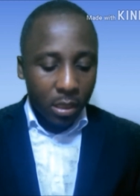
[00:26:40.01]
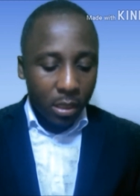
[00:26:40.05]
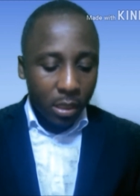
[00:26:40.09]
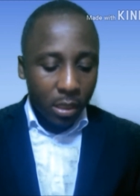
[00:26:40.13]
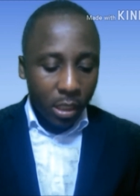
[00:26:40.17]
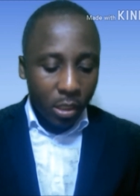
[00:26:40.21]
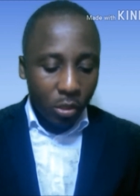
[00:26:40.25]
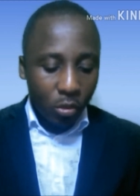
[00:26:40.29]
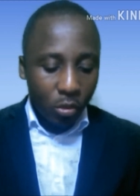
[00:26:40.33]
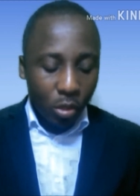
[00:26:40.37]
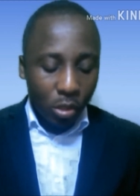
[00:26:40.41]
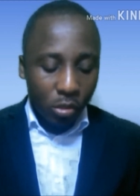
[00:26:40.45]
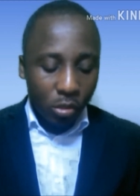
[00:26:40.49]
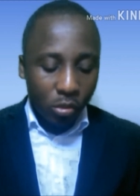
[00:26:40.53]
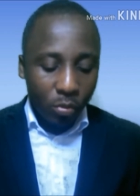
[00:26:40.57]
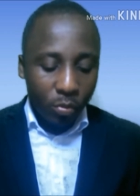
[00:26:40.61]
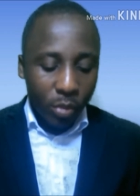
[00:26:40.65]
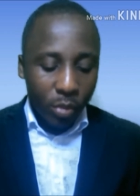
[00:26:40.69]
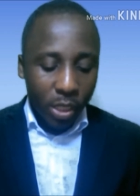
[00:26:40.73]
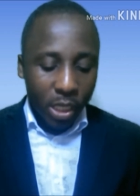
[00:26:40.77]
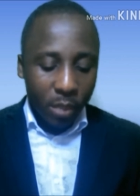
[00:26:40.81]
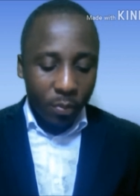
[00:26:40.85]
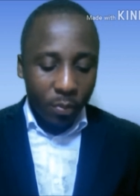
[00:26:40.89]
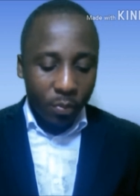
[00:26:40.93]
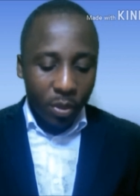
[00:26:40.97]
Then you also
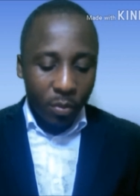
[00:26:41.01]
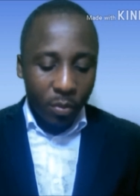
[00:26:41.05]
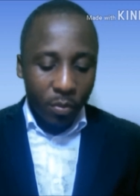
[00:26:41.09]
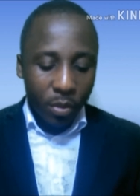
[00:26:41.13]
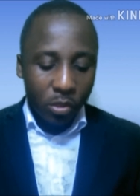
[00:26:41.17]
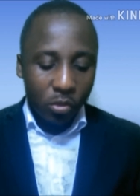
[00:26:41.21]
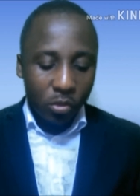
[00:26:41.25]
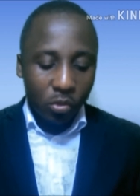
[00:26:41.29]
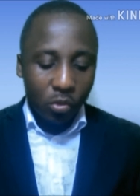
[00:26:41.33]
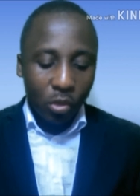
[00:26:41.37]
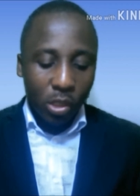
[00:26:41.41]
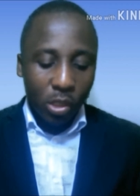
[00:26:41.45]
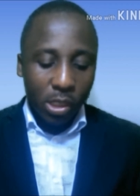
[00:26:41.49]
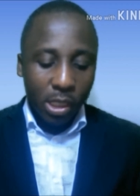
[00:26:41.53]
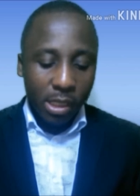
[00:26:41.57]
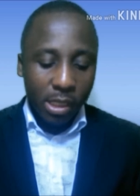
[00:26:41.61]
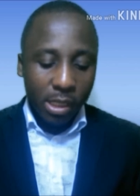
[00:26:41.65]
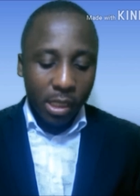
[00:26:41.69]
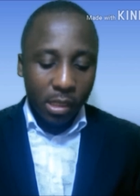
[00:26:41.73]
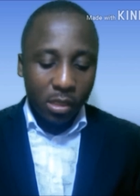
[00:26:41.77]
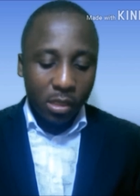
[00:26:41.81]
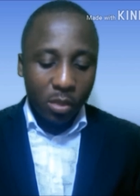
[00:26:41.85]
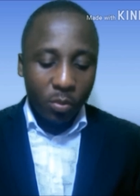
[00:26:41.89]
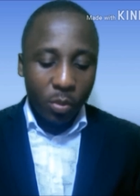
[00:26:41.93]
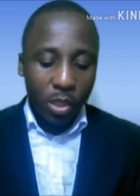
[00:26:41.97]
make a payment towards the
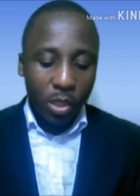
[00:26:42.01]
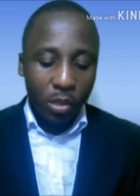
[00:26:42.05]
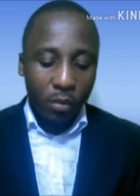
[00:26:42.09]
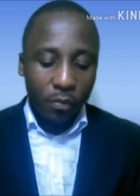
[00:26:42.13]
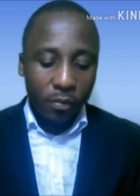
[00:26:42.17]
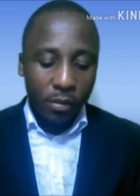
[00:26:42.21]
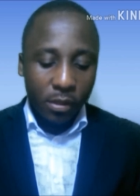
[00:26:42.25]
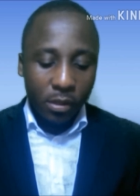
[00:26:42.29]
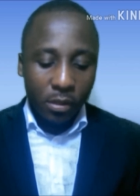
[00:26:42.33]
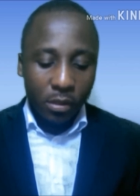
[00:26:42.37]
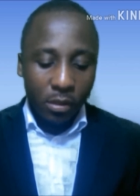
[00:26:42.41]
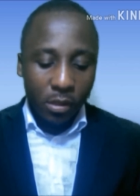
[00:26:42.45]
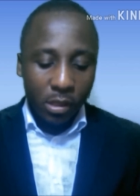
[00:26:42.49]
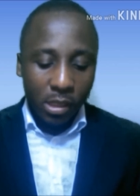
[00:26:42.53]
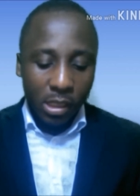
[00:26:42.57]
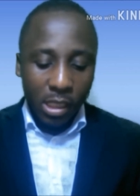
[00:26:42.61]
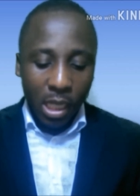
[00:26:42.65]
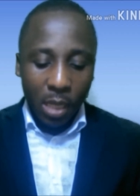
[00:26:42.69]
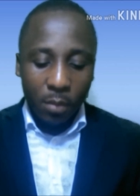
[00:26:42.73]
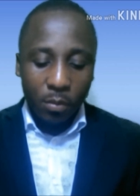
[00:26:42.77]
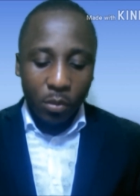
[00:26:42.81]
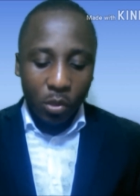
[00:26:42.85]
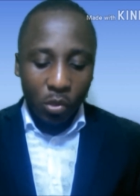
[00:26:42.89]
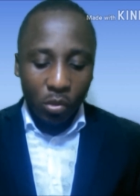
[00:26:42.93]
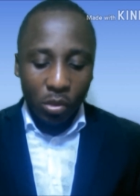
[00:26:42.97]
settlement of
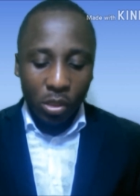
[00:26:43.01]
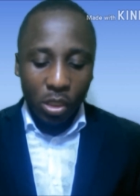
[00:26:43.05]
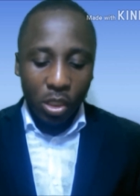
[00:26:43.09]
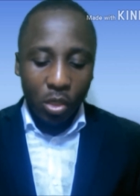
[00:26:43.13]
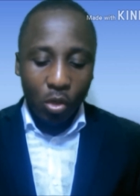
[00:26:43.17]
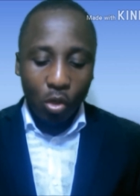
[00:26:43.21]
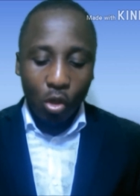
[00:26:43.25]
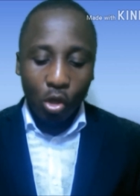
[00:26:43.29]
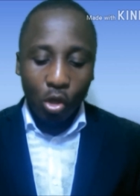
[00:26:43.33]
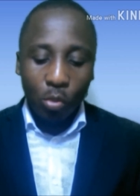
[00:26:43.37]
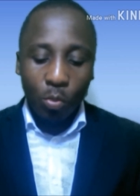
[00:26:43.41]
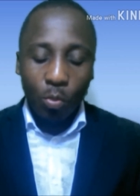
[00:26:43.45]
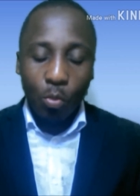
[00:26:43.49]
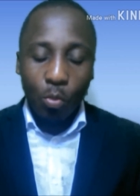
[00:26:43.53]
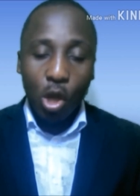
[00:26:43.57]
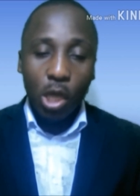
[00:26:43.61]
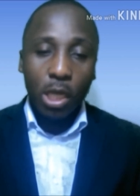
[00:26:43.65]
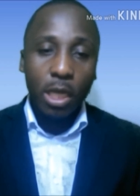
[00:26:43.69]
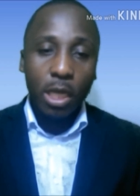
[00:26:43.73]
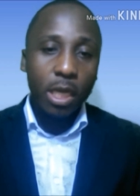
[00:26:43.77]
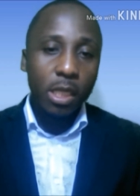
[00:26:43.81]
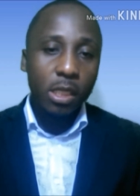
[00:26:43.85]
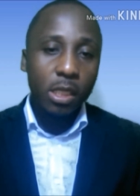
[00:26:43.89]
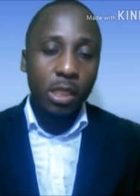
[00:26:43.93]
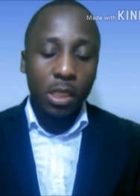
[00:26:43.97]
stamp duty on
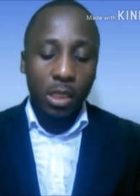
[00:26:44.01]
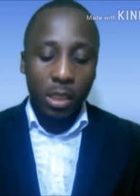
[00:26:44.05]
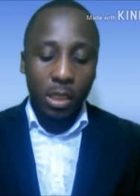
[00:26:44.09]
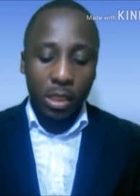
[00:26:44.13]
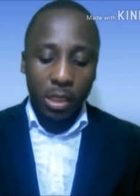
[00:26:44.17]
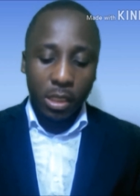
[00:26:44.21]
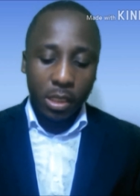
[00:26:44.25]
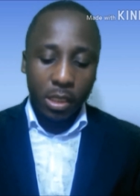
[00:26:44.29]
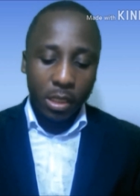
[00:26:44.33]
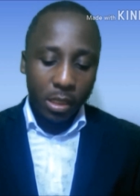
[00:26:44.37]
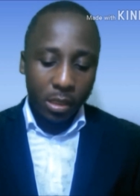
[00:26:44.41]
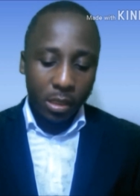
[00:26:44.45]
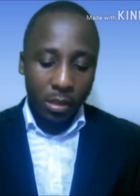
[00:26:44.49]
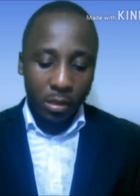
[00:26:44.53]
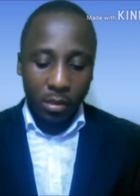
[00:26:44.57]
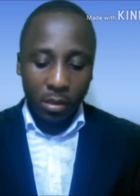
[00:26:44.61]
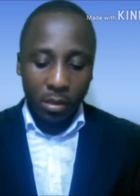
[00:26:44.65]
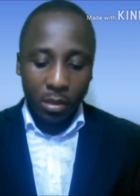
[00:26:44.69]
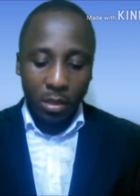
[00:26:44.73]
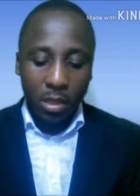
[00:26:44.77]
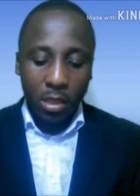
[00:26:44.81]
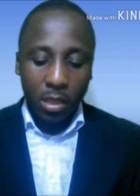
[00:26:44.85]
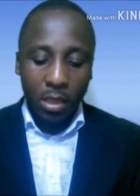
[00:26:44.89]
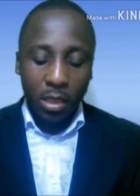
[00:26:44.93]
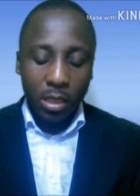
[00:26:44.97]
mortgage deed.
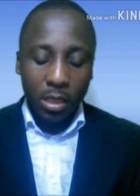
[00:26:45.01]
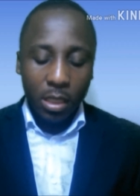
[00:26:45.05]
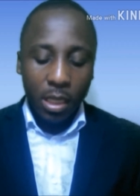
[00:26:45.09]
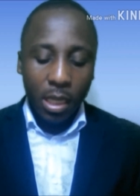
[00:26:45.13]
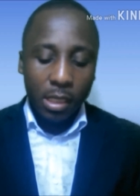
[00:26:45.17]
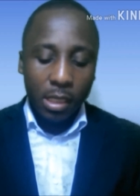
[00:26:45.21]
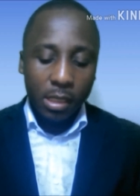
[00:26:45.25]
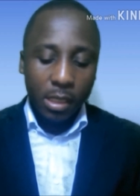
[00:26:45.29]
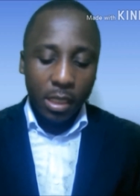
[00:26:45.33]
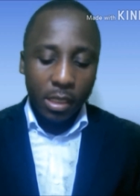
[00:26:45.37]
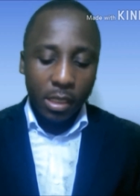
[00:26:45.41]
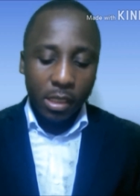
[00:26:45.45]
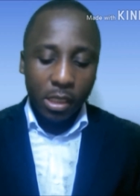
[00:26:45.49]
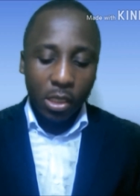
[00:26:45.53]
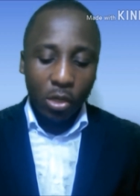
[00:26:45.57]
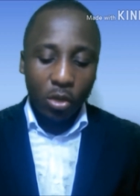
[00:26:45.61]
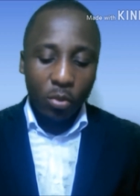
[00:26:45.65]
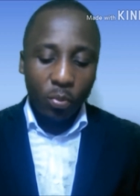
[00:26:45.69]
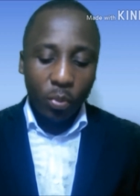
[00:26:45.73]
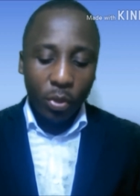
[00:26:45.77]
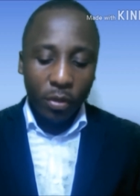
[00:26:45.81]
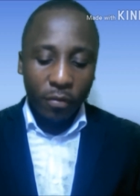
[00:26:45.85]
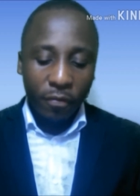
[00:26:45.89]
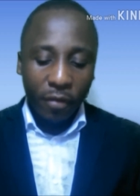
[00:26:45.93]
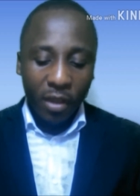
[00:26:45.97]
That's a
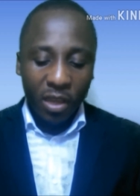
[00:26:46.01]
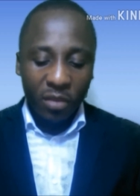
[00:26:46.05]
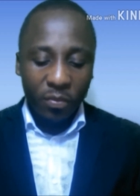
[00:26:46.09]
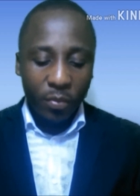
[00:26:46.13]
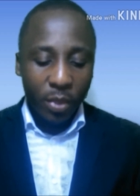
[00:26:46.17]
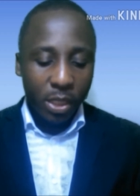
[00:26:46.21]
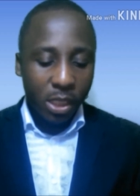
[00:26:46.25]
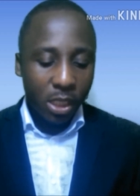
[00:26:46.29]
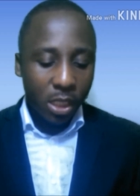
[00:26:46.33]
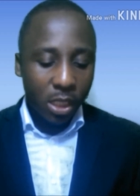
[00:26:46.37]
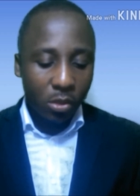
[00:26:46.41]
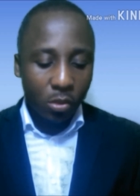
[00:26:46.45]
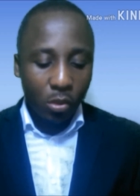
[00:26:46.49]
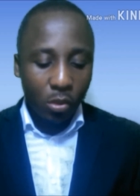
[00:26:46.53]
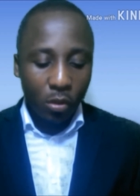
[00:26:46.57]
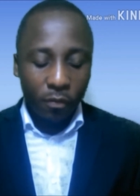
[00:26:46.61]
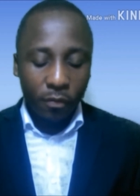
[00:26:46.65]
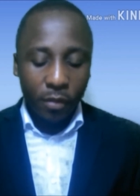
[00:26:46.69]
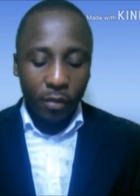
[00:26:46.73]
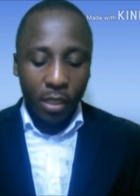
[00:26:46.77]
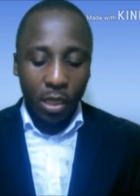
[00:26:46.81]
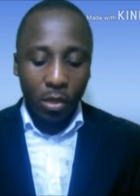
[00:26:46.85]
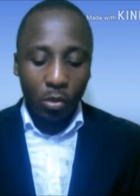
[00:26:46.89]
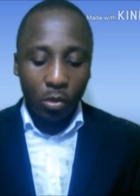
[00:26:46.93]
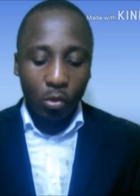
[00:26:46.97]
0.5%
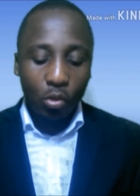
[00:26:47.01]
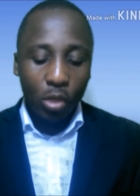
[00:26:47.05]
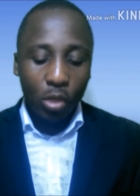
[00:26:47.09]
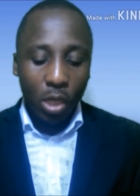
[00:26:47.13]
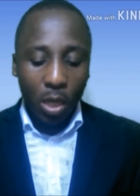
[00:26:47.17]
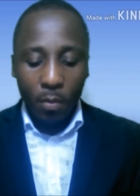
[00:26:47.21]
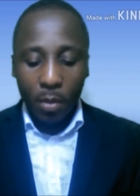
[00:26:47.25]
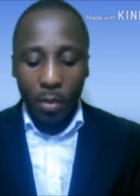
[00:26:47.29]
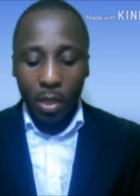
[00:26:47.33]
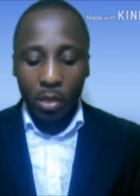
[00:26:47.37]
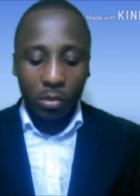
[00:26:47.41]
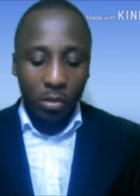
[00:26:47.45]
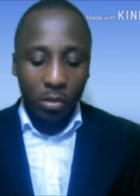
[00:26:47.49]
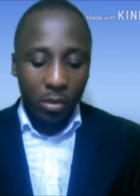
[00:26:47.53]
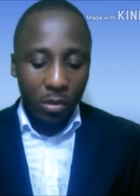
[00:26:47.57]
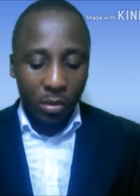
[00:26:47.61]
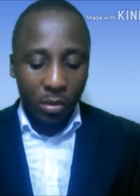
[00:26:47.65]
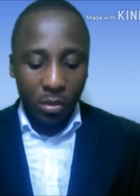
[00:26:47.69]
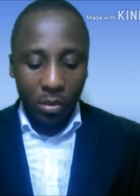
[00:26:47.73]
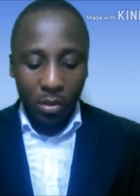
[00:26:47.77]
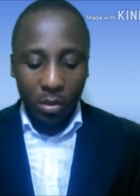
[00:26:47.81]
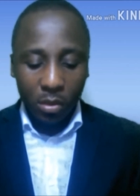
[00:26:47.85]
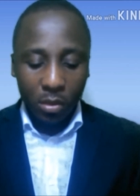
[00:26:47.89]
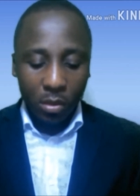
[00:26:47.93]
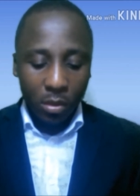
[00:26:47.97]
of the loan amount.
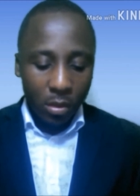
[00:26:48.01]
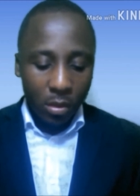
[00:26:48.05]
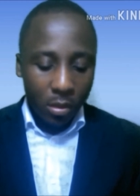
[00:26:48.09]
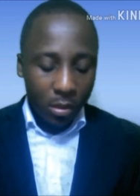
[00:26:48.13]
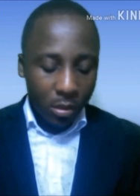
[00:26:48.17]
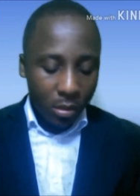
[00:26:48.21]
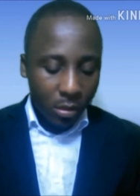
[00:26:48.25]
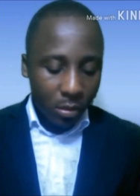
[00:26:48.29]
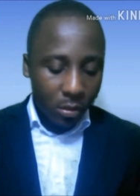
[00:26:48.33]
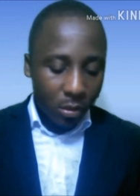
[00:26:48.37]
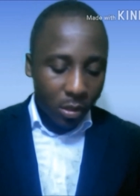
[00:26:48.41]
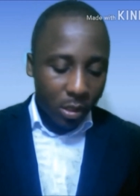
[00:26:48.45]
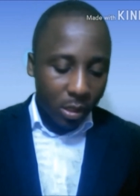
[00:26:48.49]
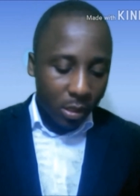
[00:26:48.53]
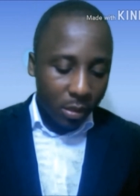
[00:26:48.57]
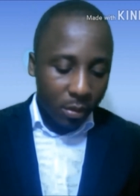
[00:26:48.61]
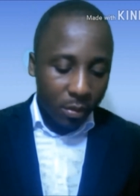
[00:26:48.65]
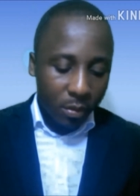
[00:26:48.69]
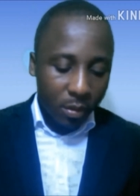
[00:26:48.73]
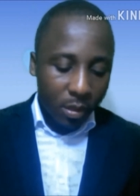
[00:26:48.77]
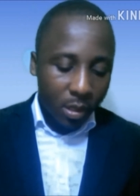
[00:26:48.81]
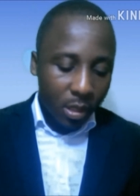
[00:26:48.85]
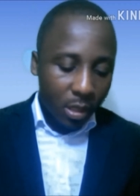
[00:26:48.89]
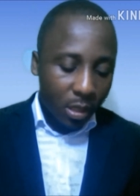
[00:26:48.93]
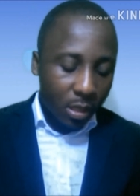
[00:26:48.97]
Okay,
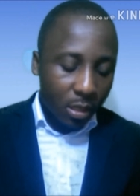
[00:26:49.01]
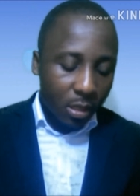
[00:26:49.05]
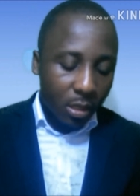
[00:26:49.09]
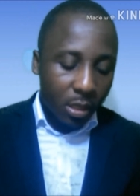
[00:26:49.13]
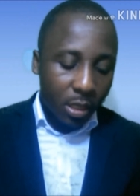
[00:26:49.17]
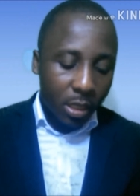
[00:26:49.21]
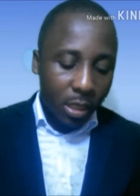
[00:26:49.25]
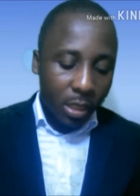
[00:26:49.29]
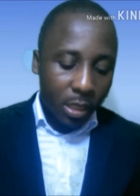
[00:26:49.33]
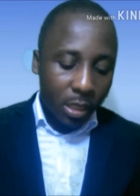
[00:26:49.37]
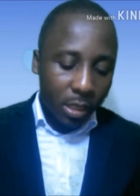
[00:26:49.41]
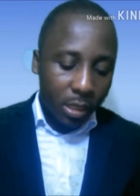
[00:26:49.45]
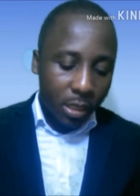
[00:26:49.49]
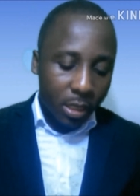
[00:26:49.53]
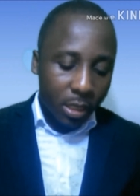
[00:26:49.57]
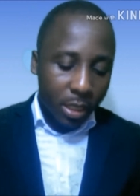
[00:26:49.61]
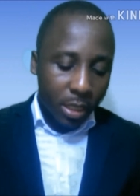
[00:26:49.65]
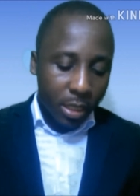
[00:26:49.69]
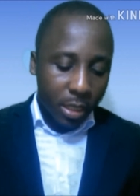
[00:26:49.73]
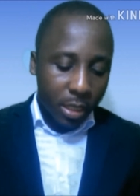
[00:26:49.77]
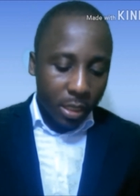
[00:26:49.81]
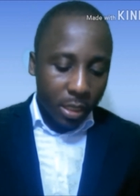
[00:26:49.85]
and